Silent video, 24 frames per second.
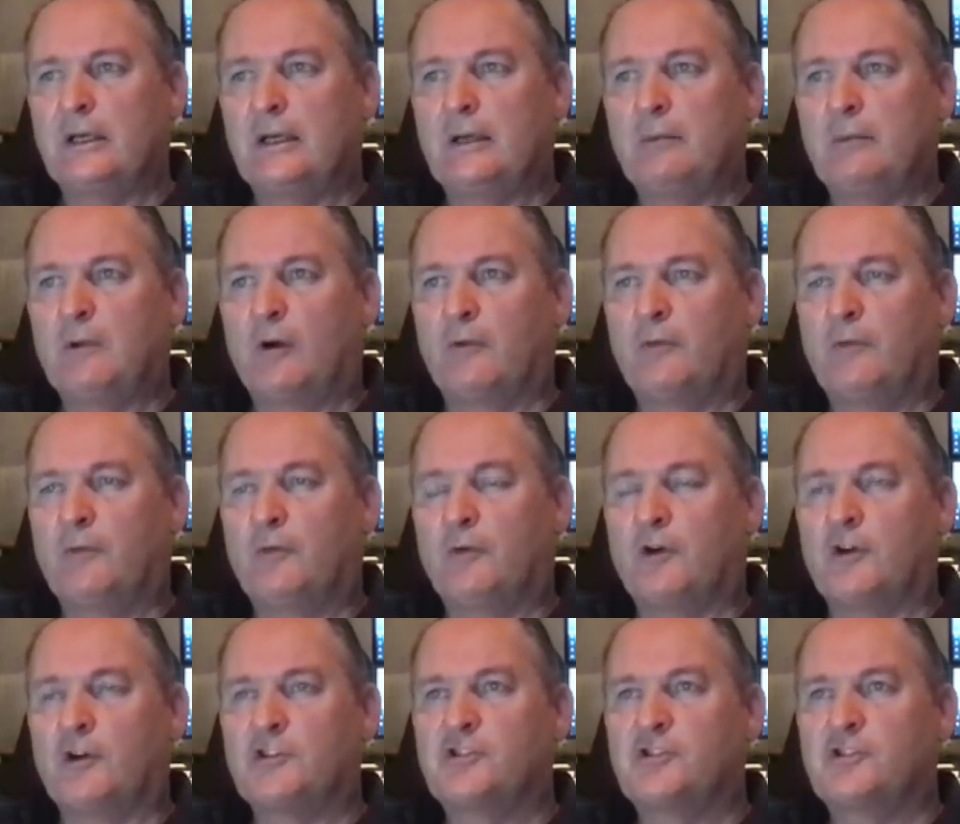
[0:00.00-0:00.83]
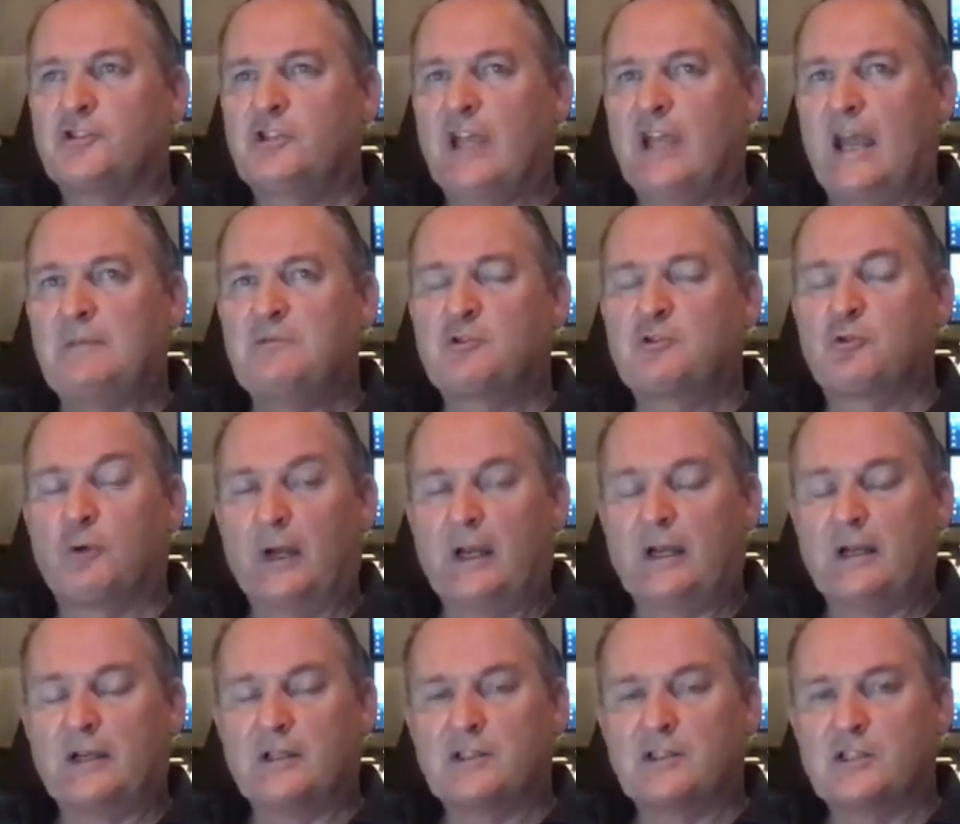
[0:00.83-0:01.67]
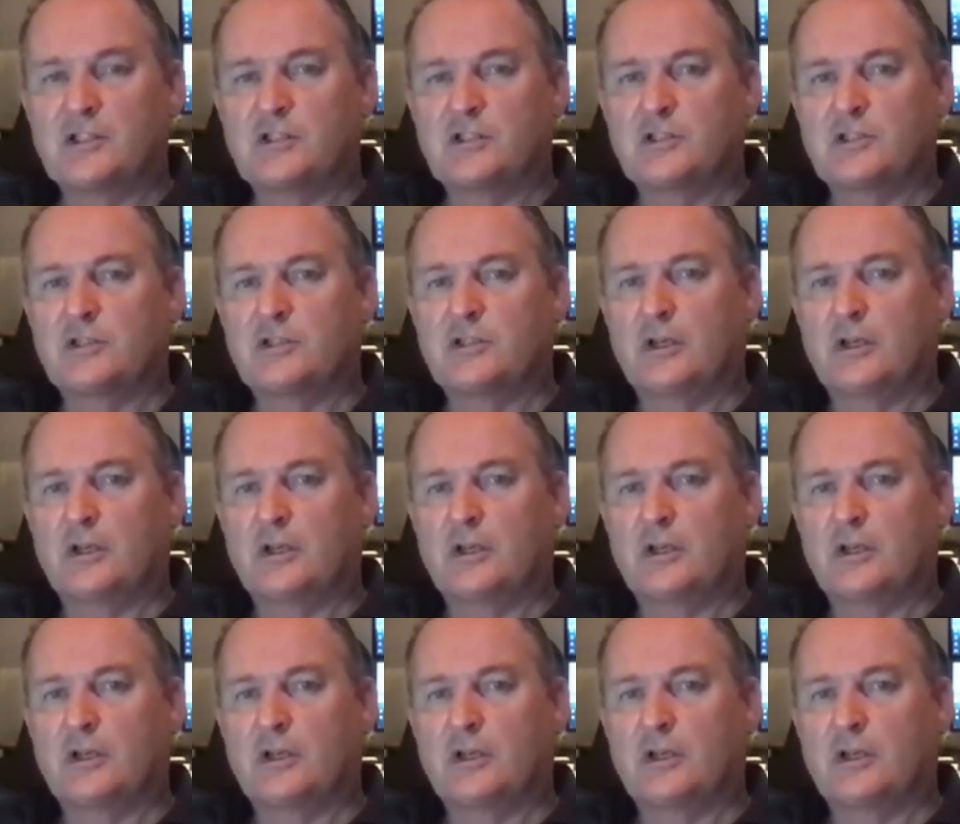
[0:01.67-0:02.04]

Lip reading: Of course, James Rickards,